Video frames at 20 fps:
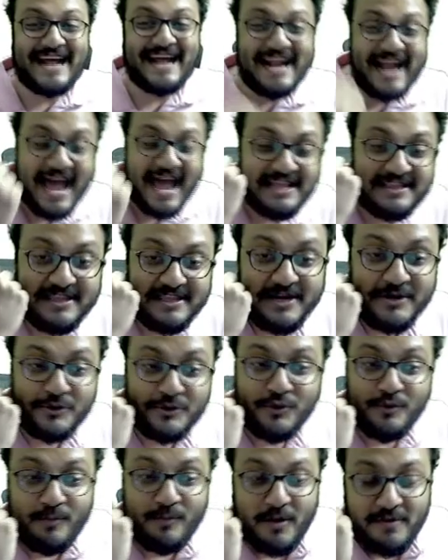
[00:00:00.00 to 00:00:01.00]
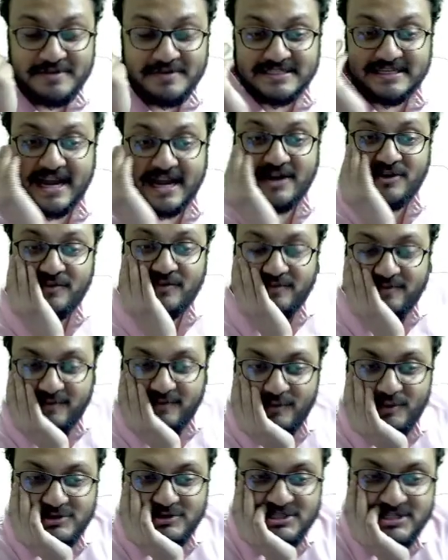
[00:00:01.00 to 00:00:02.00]
and I think Dubov is kind of
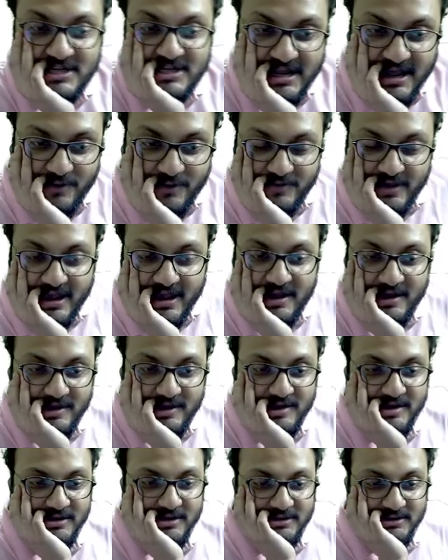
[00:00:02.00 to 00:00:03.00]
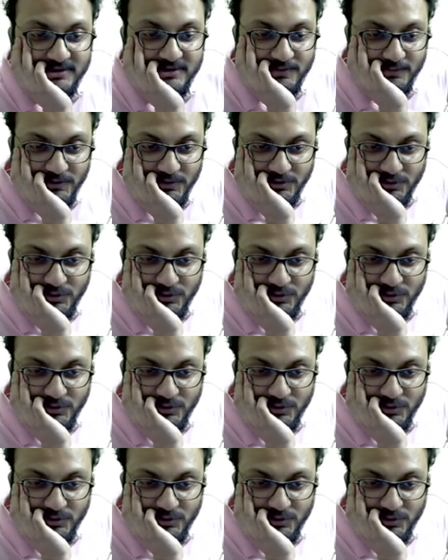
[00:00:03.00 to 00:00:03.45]
forced now, yeah? What